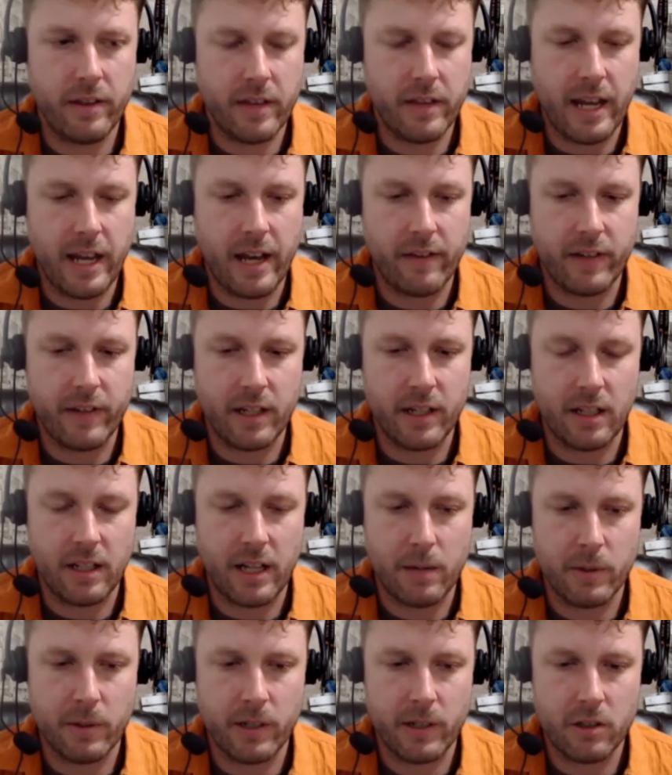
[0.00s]
have a
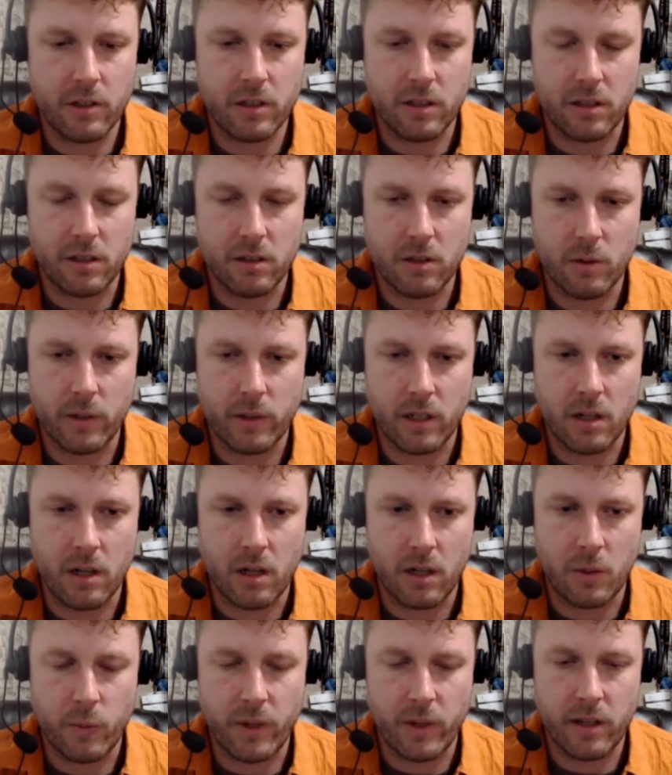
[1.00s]
collaboration going
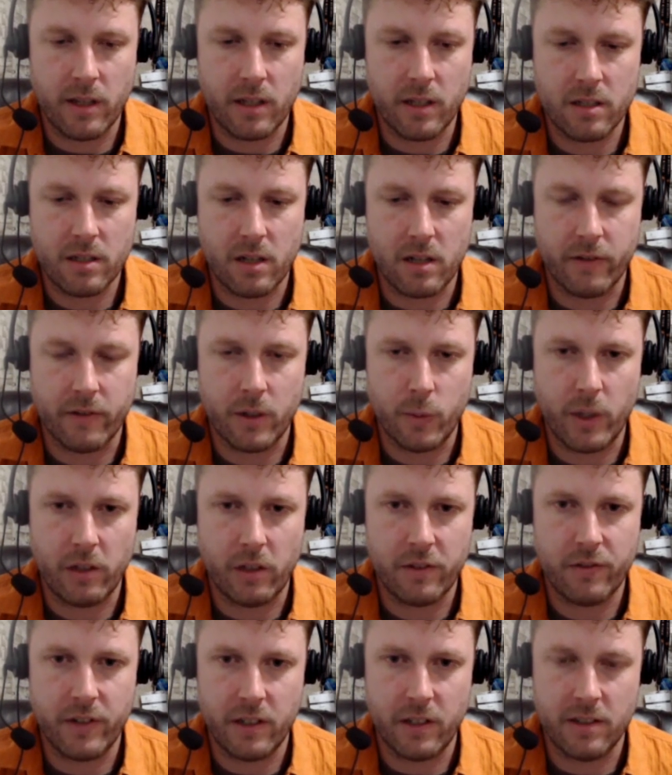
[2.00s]
on with a sovereign wealth
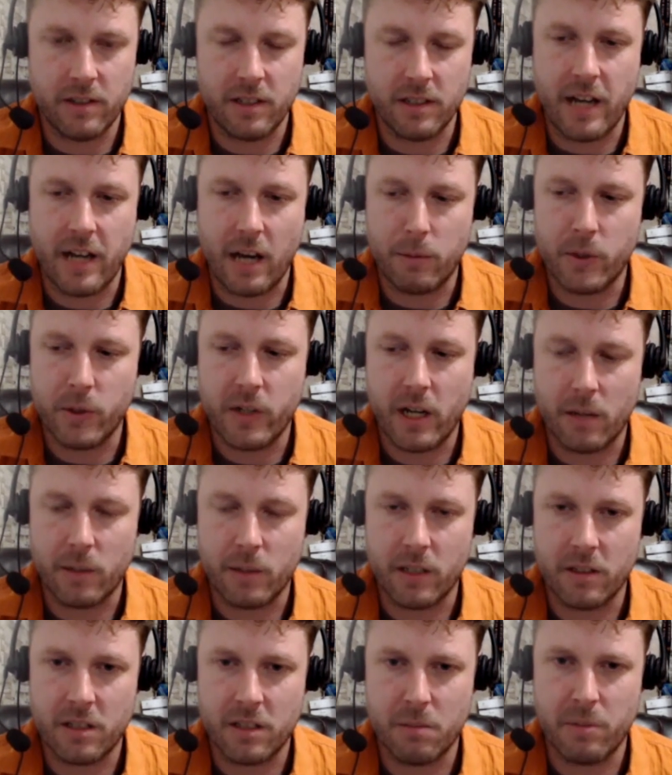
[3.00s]
fund in Abu Dhabi
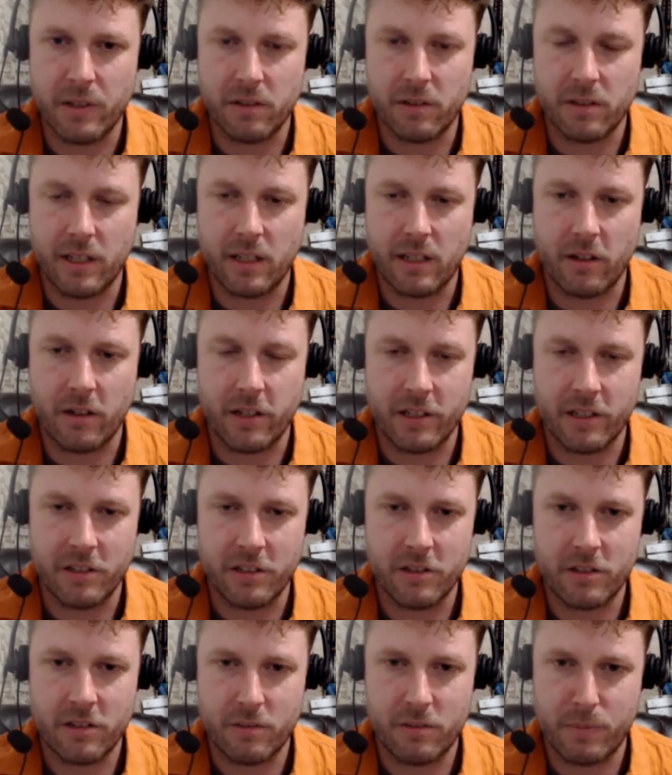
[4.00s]
to build a
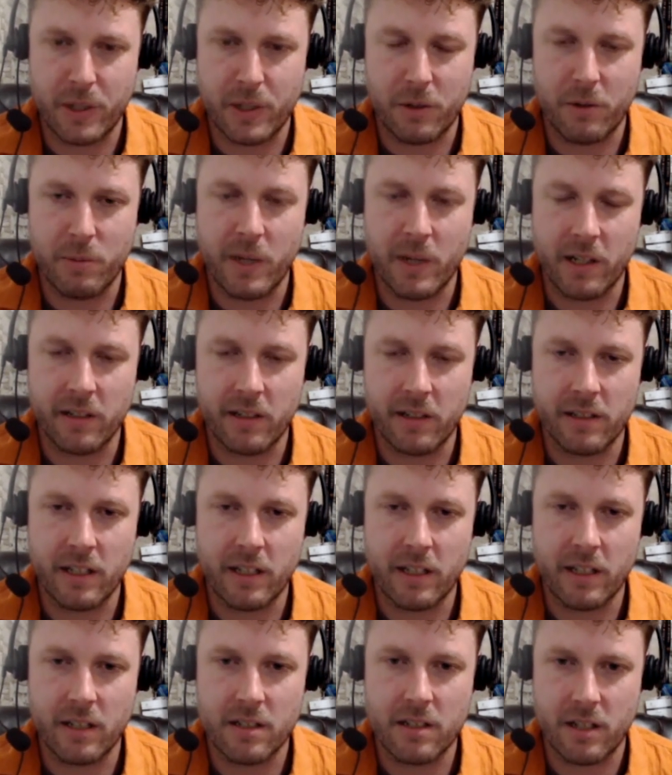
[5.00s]
large Bitcoin mining data
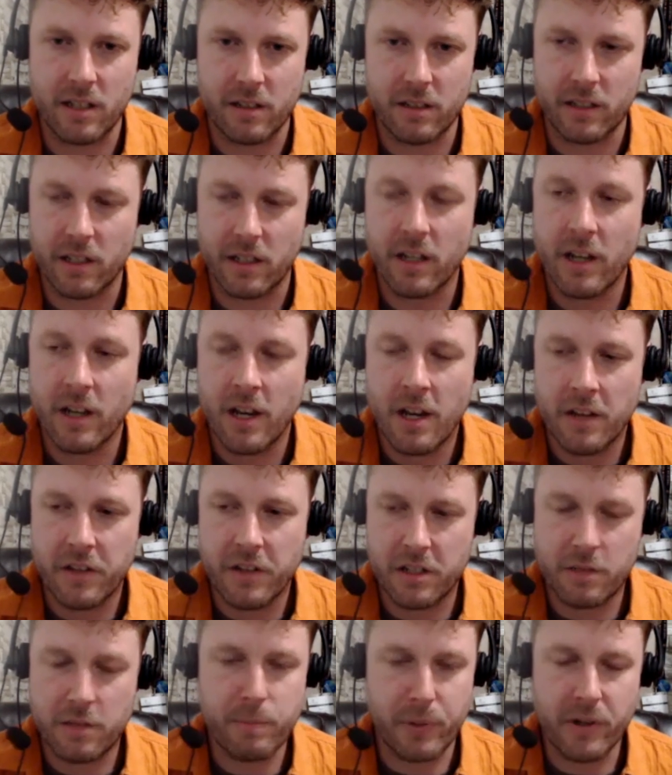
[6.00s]
center
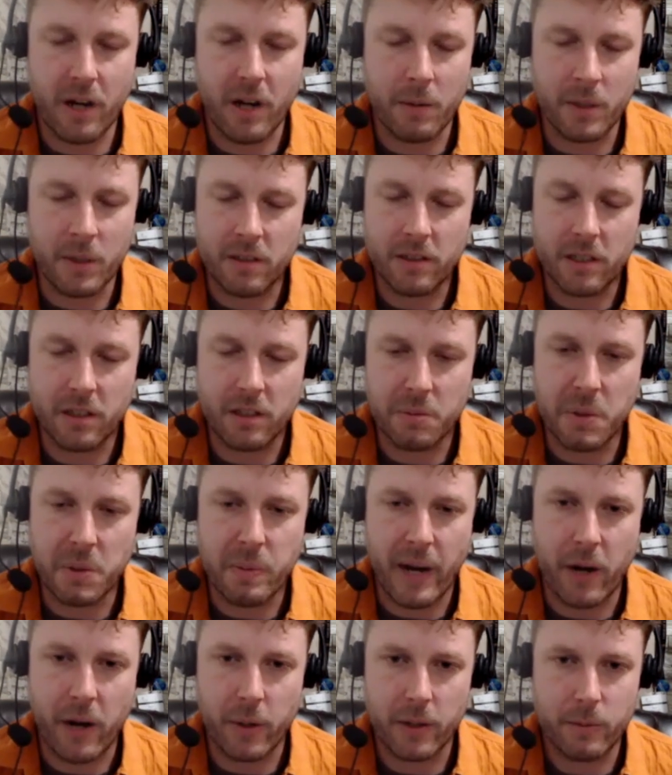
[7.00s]
that's predominantly going to be
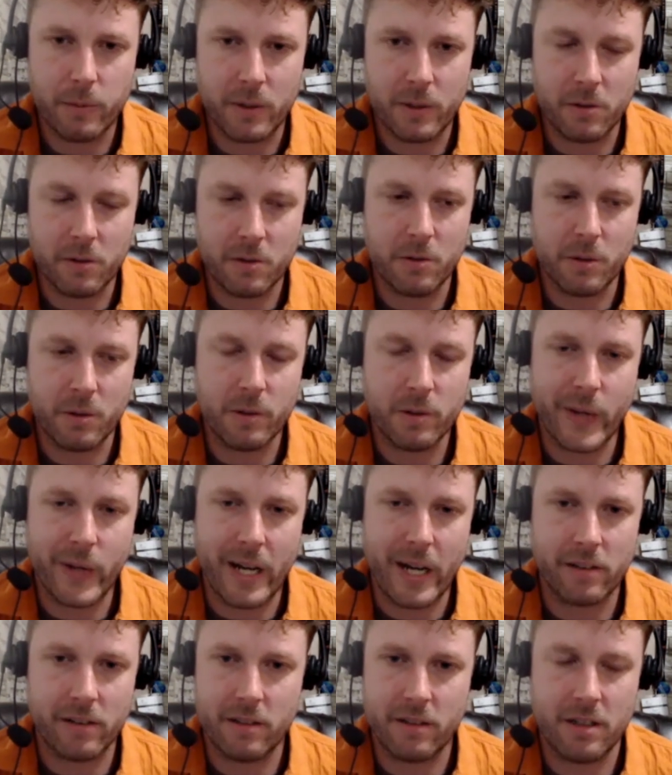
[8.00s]
powered with those nuclear
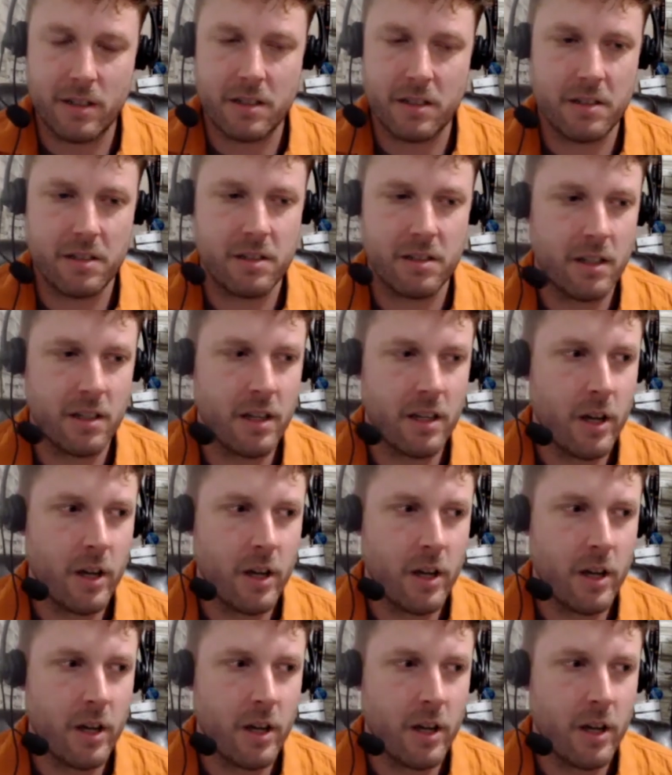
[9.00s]
reactors.